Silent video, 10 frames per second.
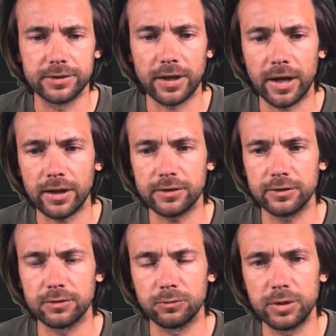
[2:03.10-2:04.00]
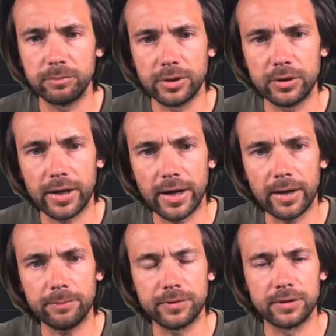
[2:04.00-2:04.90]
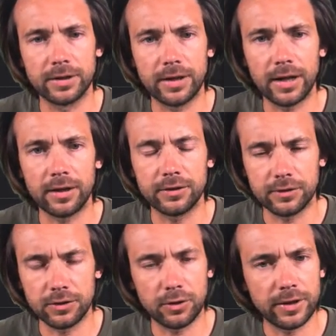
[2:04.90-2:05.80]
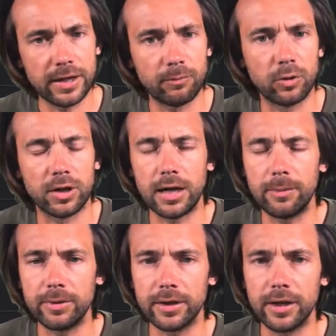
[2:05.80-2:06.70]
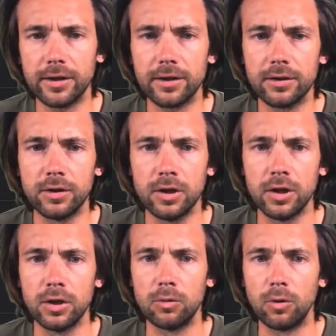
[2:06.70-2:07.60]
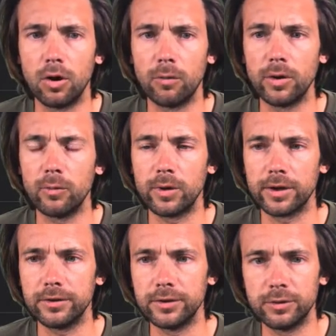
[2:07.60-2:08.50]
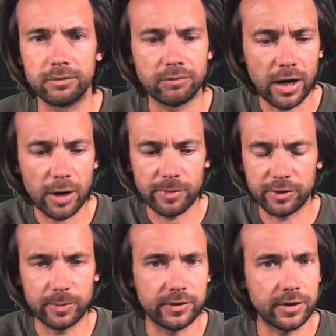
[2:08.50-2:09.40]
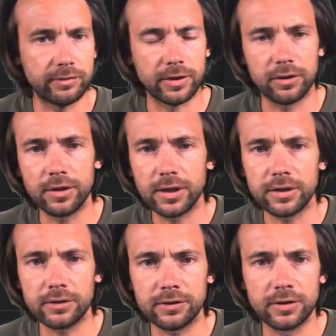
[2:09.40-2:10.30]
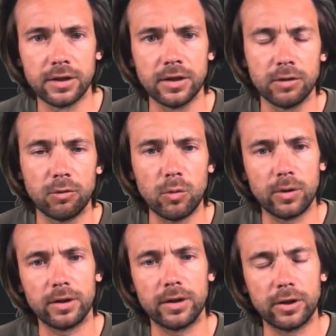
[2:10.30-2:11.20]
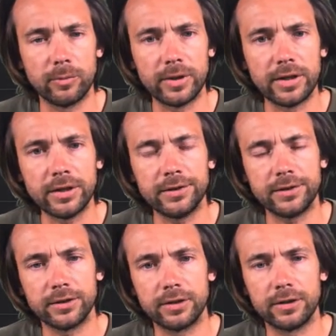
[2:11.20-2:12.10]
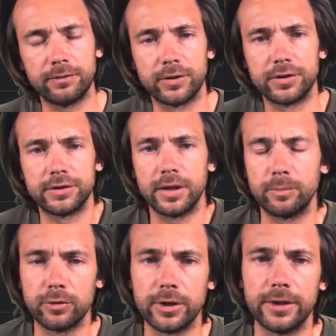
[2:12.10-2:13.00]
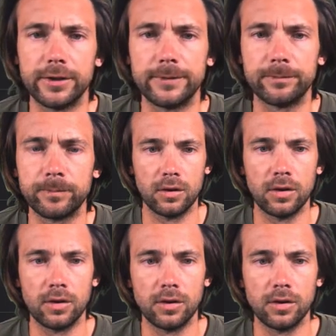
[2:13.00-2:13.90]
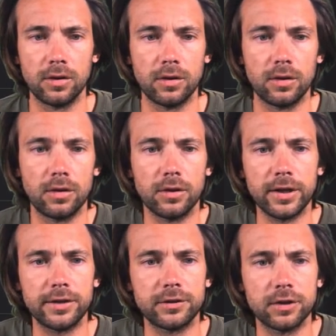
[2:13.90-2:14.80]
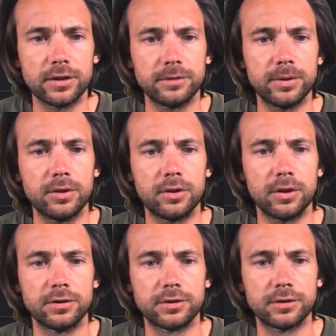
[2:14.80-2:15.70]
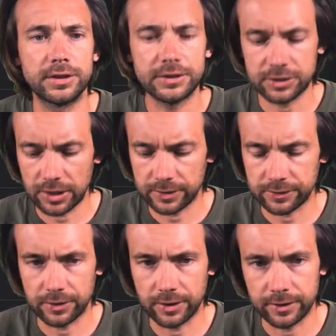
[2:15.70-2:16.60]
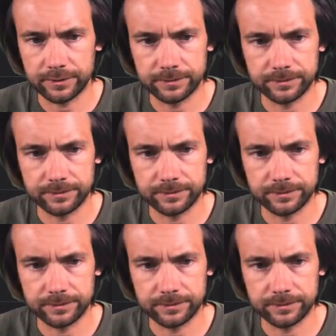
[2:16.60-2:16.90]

as we build apps and as you know they get more complicated or we wanna do environment specific things, it'll be easier if they're separated. Okay, so let's build our screenshots lane.